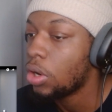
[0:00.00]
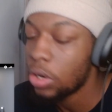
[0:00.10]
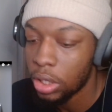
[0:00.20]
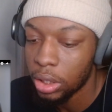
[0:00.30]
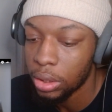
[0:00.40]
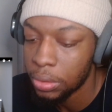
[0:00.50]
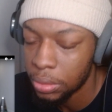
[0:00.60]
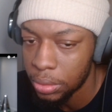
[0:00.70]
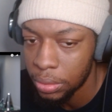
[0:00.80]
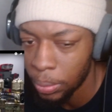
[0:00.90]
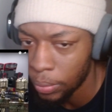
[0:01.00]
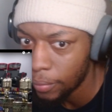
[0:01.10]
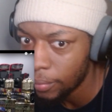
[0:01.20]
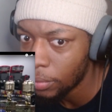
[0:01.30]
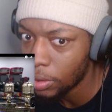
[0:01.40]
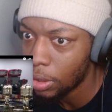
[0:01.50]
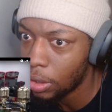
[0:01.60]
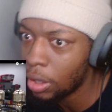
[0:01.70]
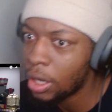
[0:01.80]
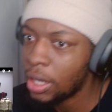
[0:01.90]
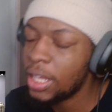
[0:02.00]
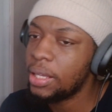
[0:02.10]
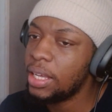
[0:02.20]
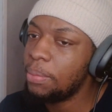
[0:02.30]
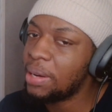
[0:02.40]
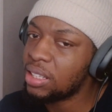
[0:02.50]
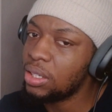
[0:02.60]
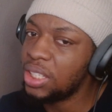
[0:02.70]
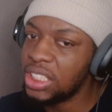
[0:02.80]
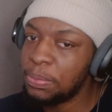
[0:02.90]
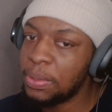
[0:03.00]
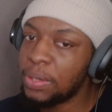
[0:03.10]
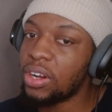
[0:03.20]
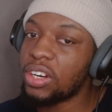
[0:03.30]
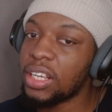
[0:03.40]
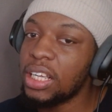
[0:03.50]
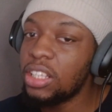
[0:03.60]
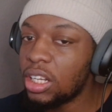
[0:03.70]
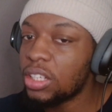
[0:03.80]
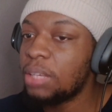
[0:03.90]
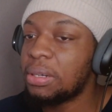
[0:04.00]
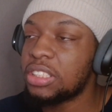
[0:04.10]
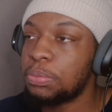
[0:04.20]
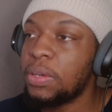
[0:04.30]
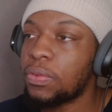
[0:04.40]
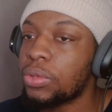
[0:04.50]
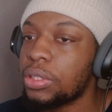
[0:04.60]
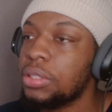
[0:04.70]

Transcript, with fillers: Hold on. Hold on. He he about to look you spirit. Hold on. He he look he about to spit for real.